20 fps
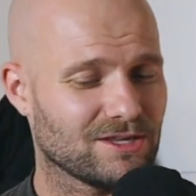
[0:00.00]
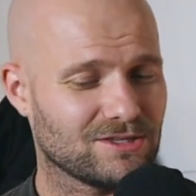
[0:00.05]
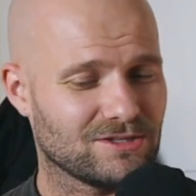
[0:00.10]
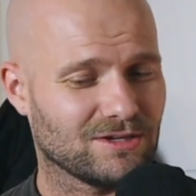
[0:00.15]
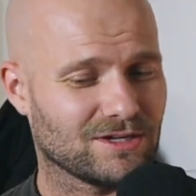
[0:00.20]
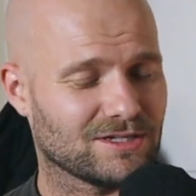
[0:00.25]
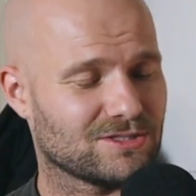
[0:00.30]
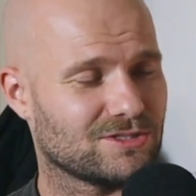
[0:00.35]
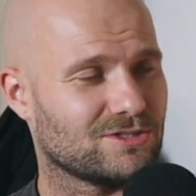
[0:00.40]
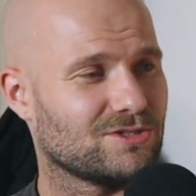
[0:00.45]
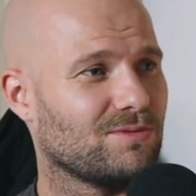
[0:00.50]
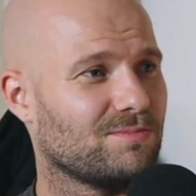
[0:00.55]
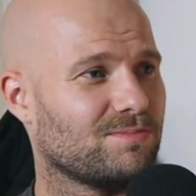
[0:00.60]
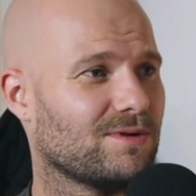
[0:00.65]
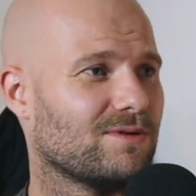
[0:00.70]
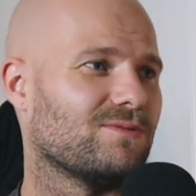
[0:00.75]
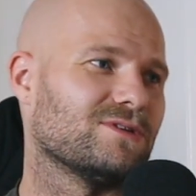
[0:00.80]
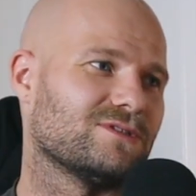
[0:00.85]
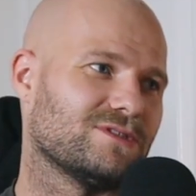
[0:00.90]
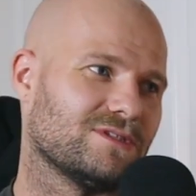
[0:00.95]
took it so
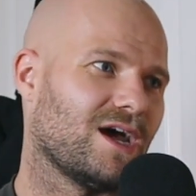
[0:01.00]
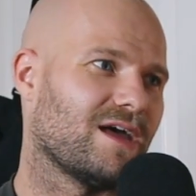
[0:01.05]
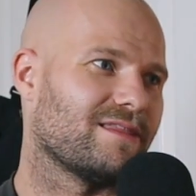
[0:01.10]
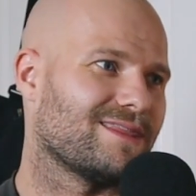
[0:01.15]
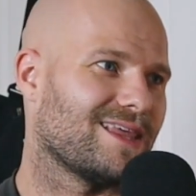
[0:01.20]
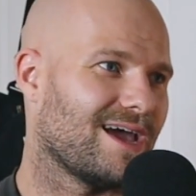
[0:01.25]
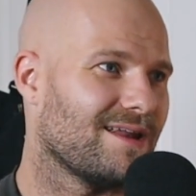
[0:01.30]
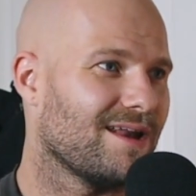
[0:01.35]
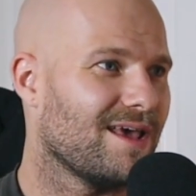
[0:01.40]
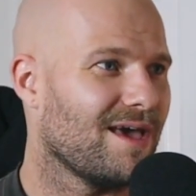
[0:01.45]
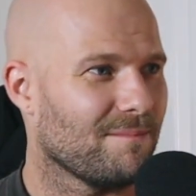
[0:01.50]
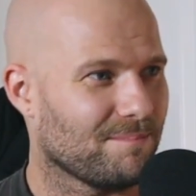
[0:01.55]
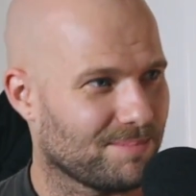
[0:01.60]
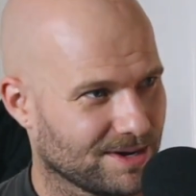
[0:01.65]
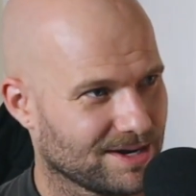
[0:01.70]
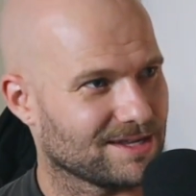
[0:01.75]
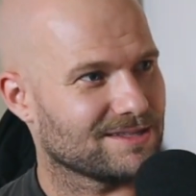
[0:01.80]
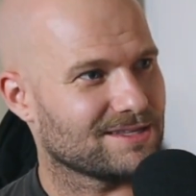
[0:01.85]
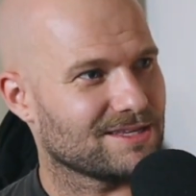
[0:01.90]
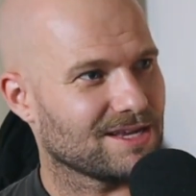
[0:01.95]
well, it's not that,
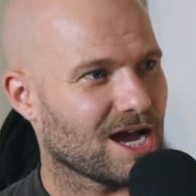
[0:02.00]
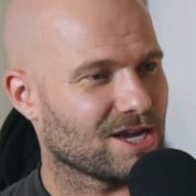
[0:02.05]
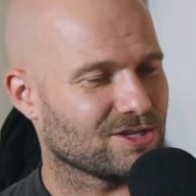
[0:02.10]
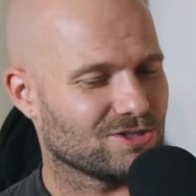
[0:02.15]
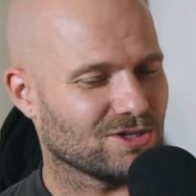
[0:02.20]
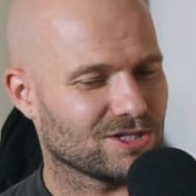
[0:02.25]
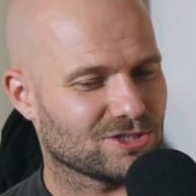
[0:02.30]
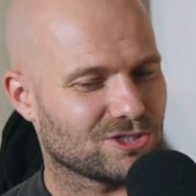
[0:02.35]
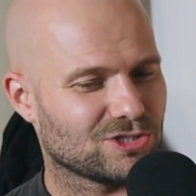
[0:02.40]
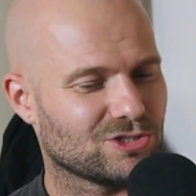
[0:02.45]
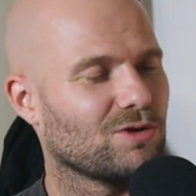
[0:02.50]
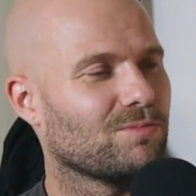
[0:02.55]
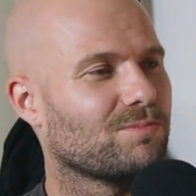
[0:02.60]
but I took it so